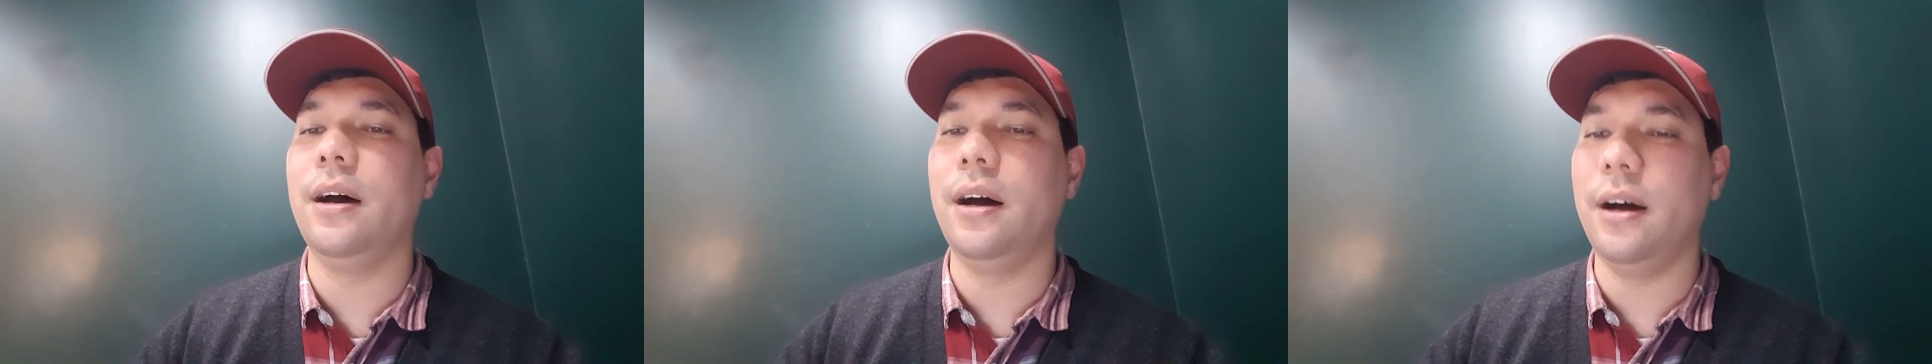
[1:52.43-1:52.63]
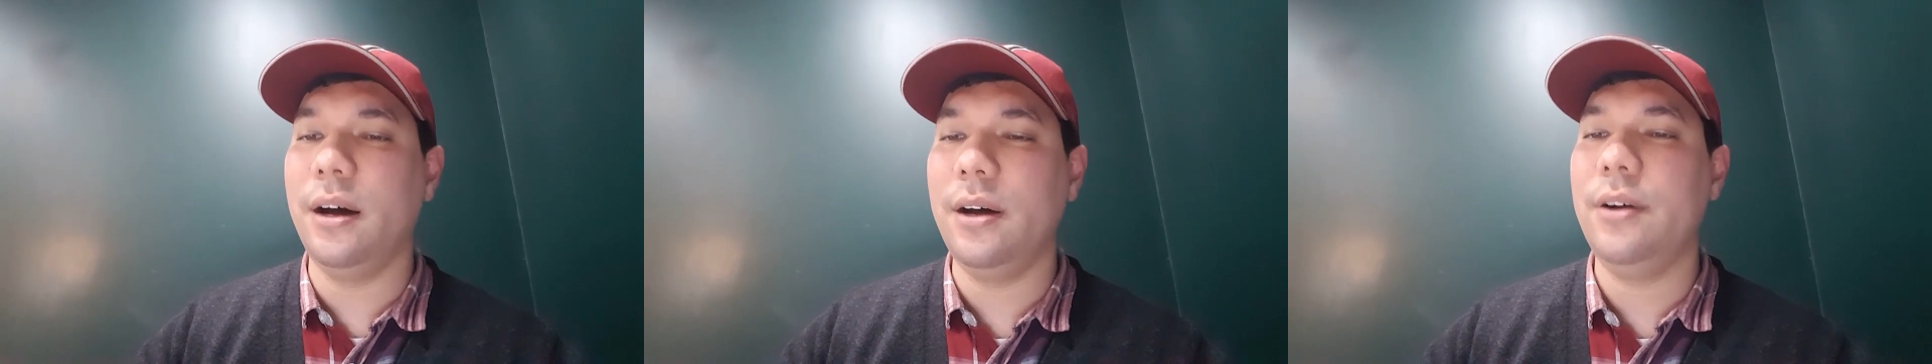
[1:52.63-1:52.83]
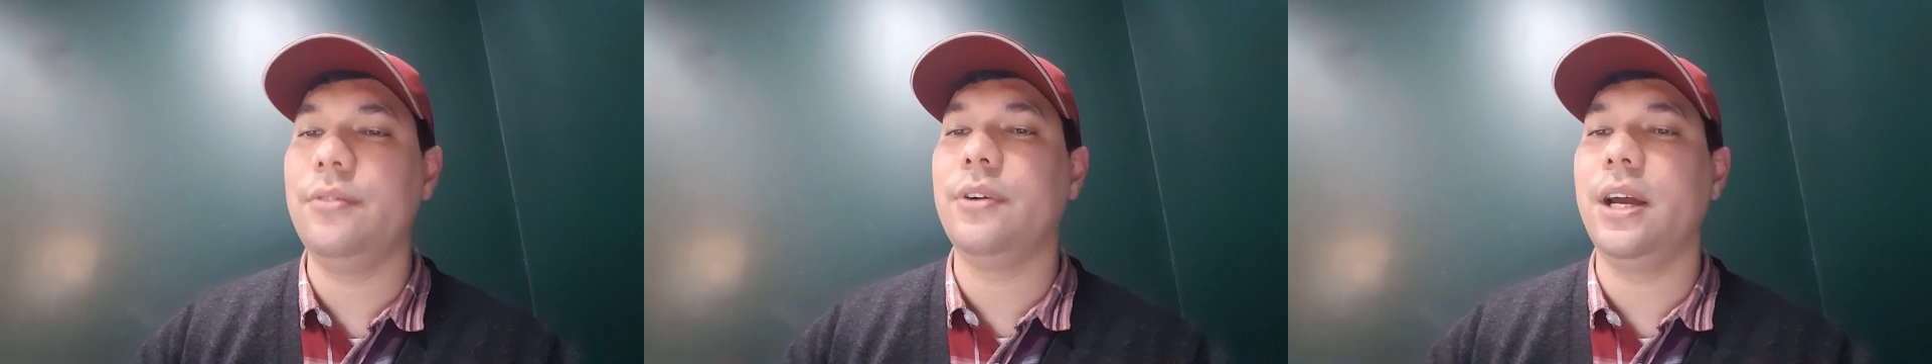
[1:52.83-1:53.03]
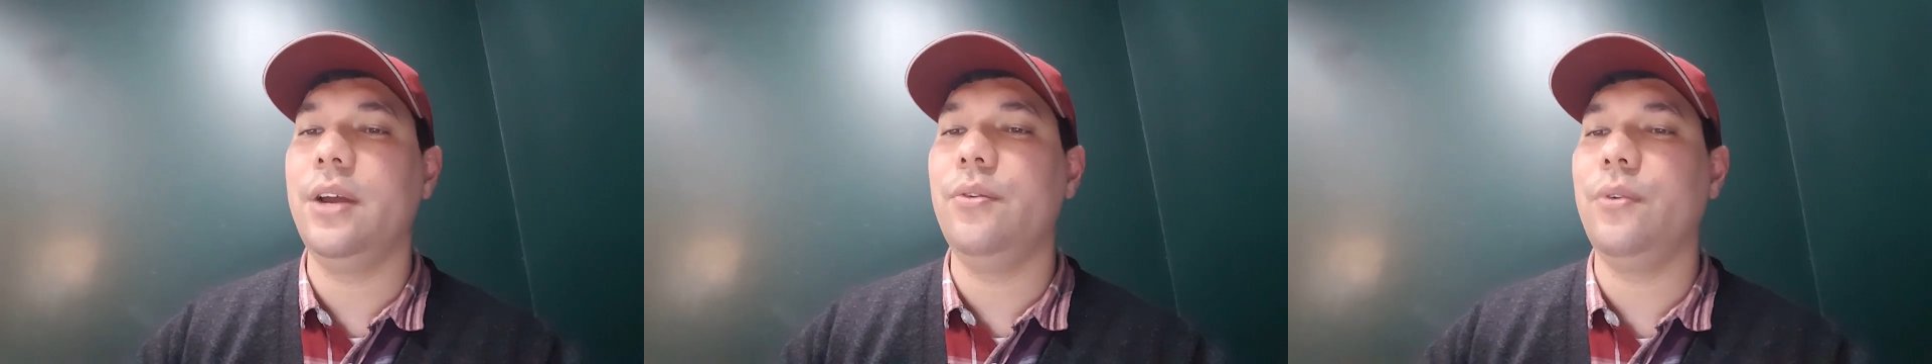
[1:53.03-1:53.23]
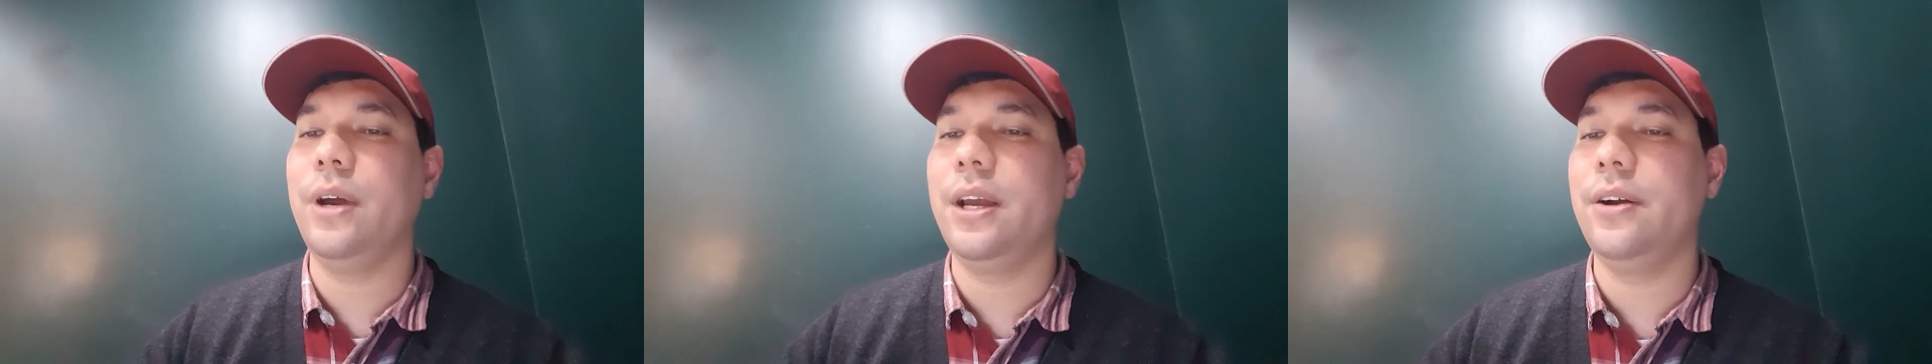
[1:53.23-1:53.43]
a
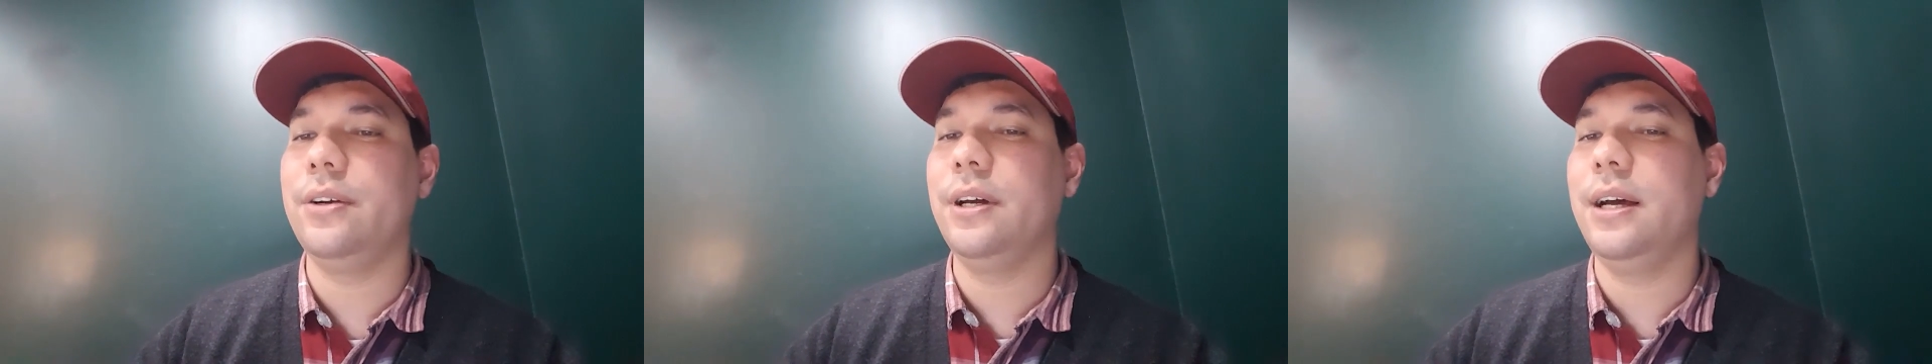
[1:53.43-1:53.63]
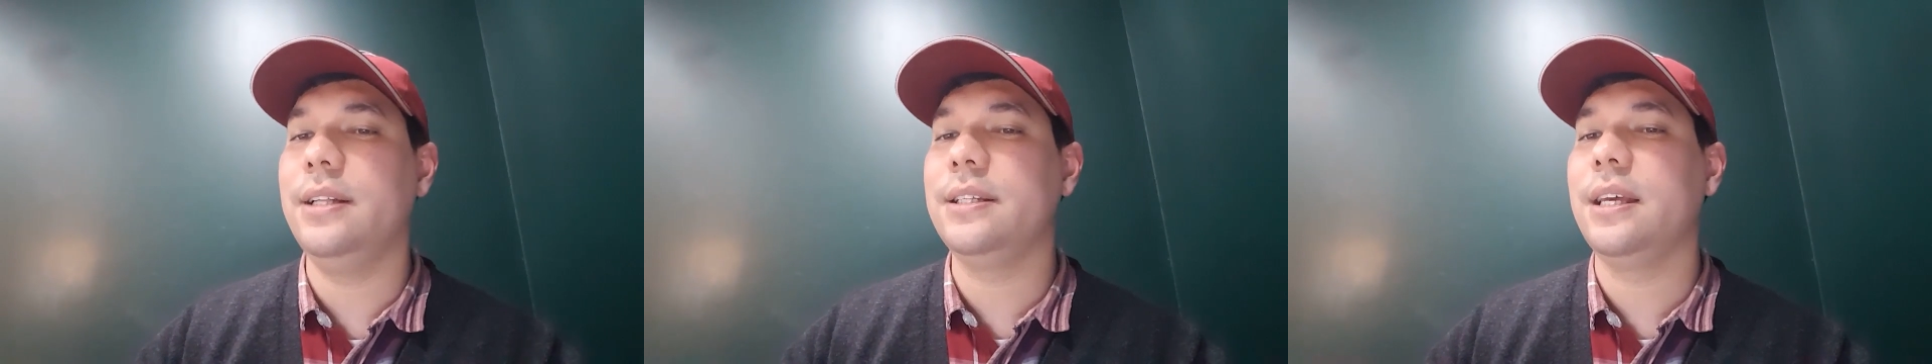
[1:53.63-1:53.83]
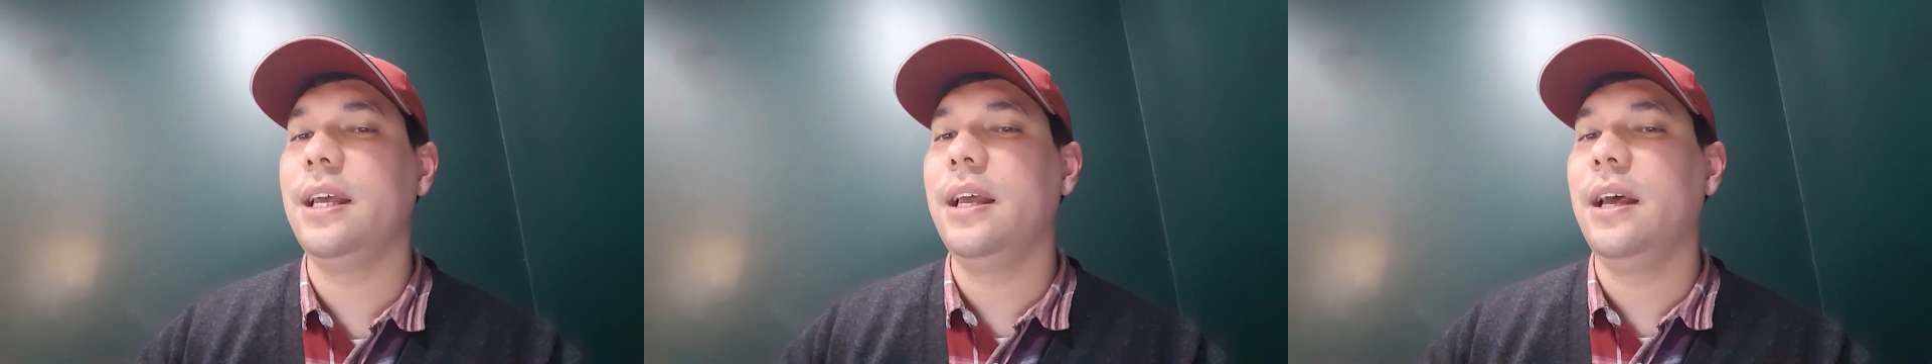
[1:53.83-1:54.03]
right way or not.